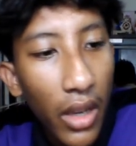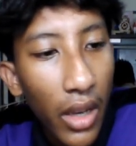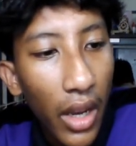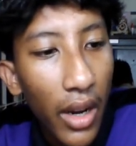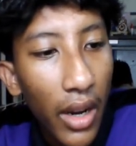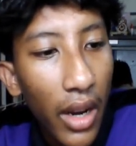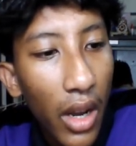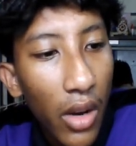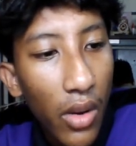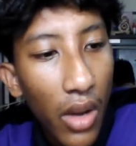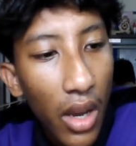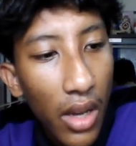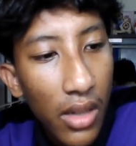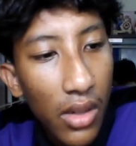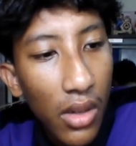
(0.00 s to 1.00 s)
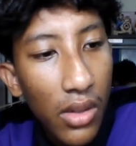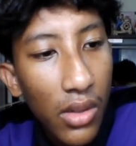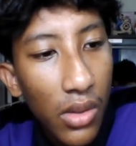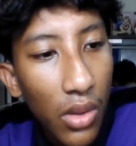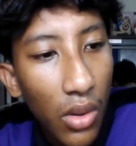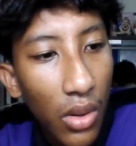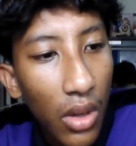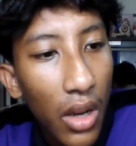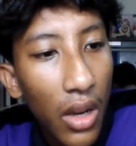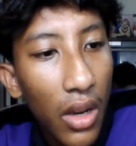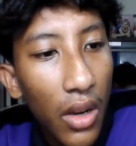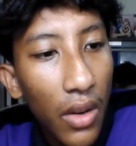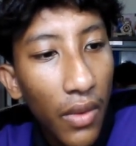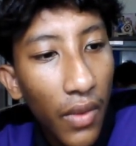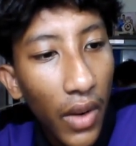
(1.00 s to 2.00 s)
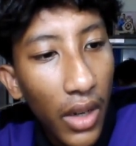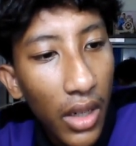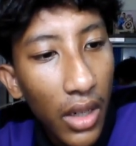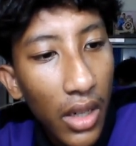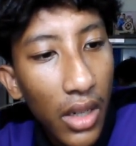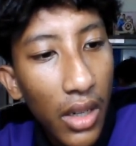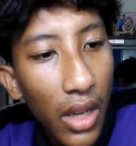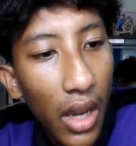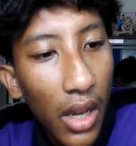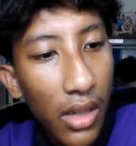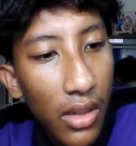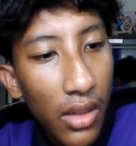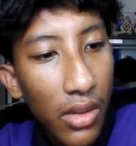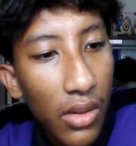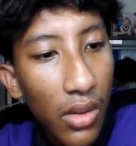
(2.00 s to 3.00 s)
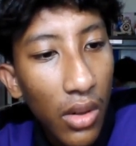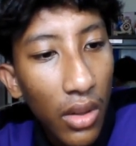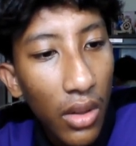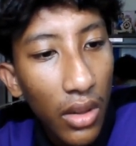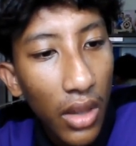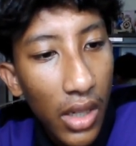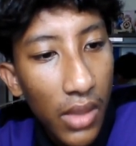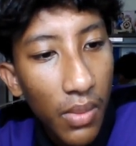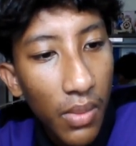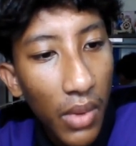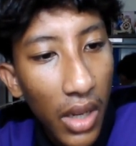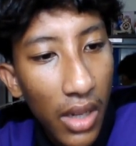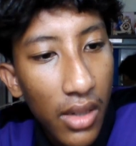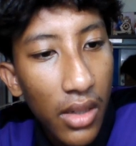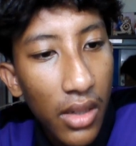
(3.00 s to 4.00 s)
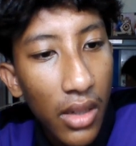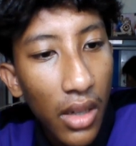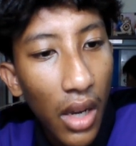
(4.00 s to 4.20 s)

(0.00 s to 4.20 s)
And now exhaust stroke. Finally, the exhaust stroke takes place.